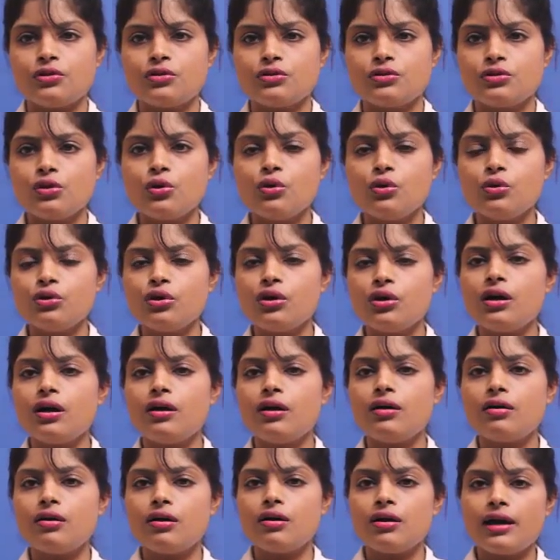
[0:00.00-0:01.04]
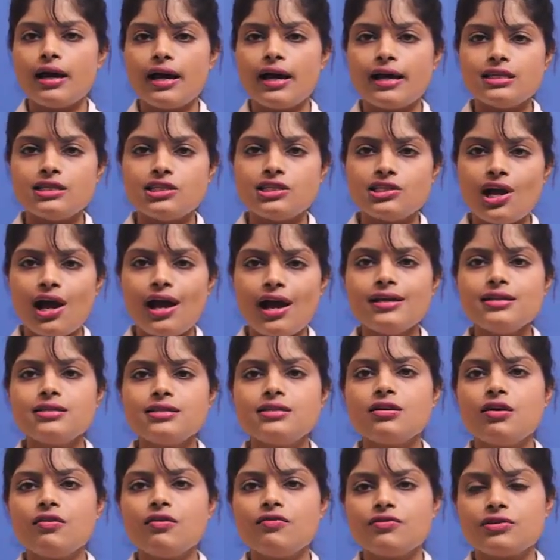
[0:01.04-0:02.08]
So the entire
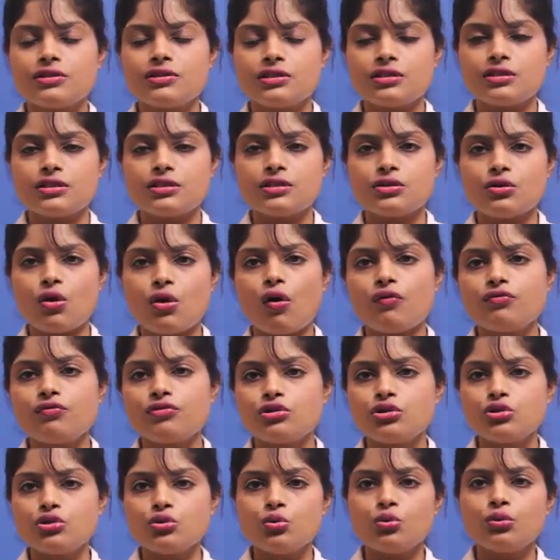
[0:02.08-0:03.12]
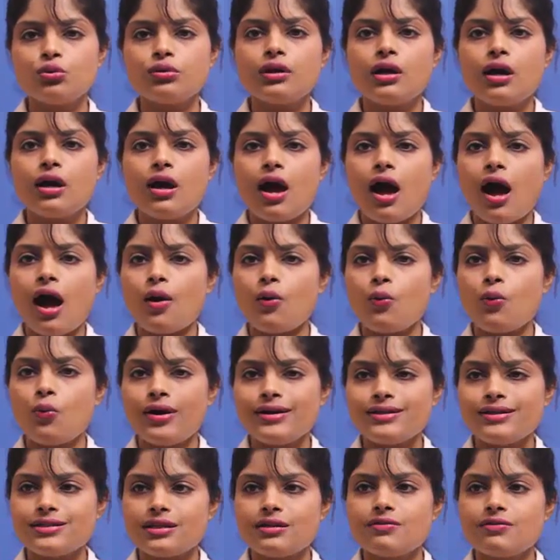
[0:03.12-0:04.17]
surfaces of the tooth are
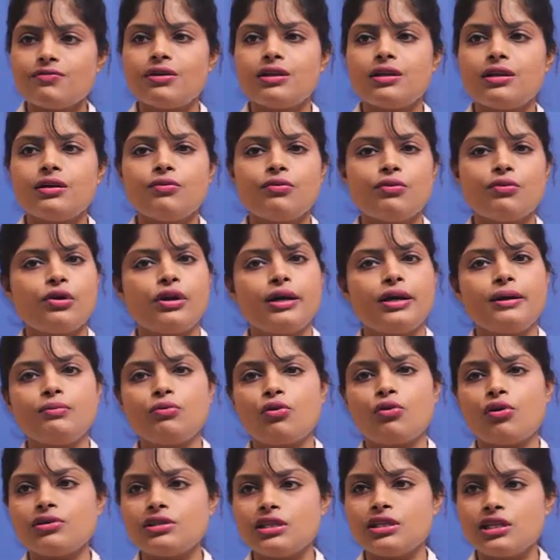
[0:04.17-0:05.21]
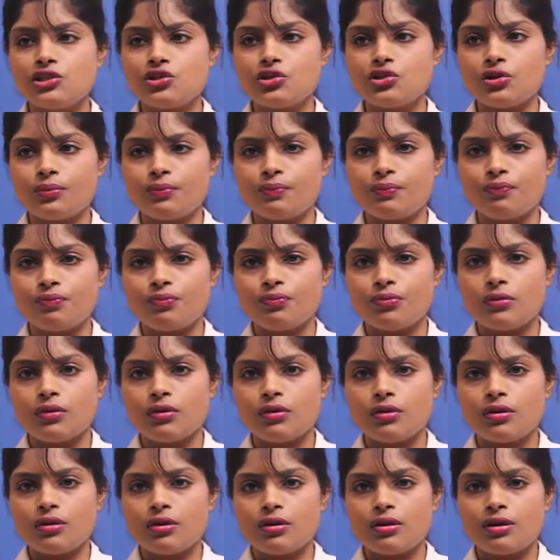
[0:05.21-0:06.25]
wetted by the following procedure,
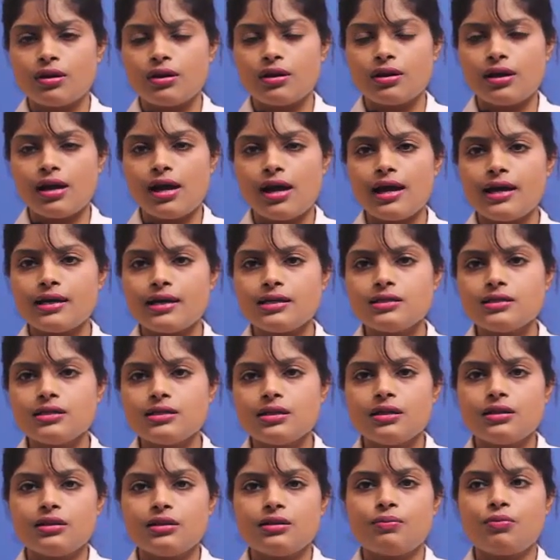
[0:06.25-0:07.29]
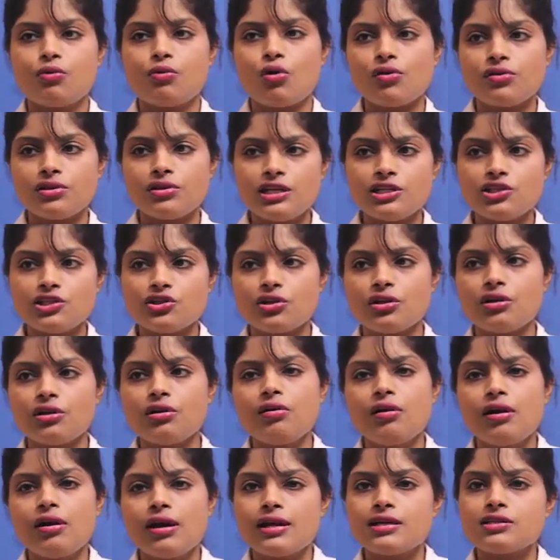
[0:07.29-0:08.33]
and the
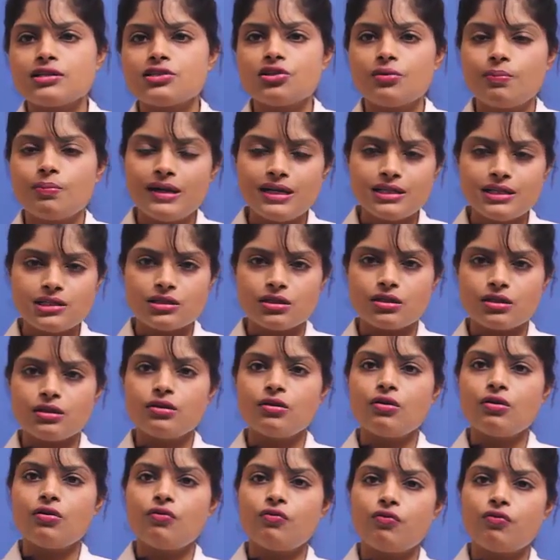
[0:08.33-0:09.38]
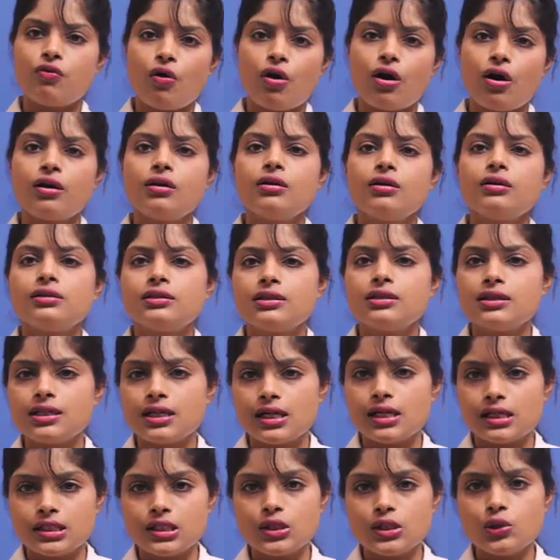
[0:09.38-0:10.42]
procedure is repeated for the
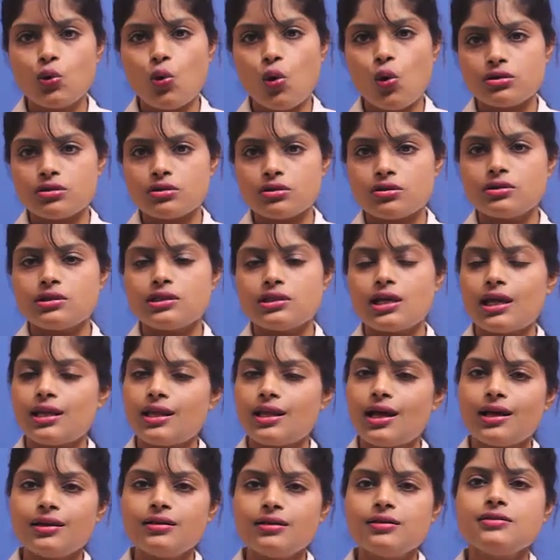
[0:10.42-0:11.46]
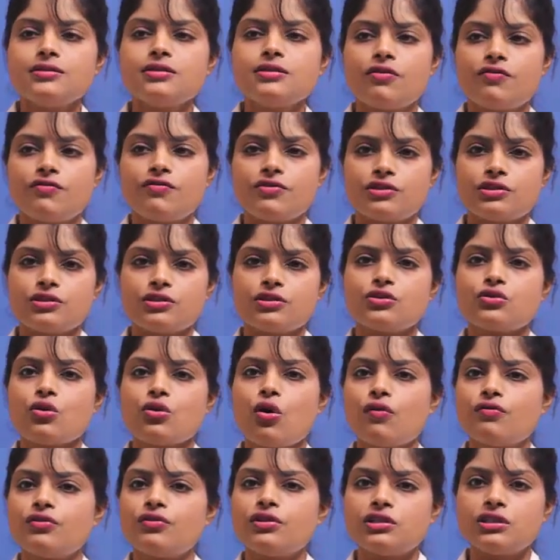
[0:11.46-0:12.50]
other quadrants and other surfaces
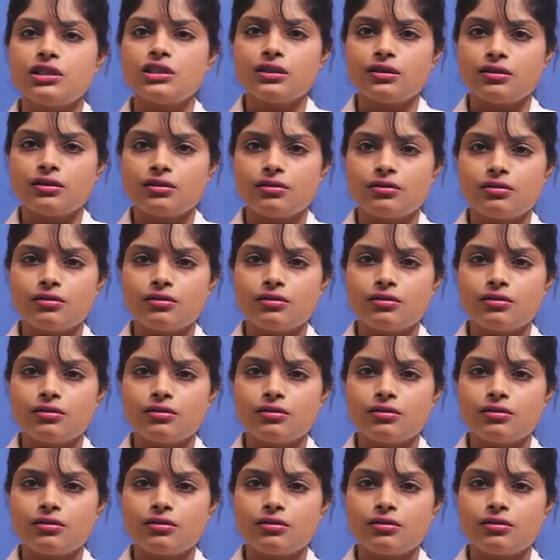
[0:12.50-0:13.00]
of the teeth.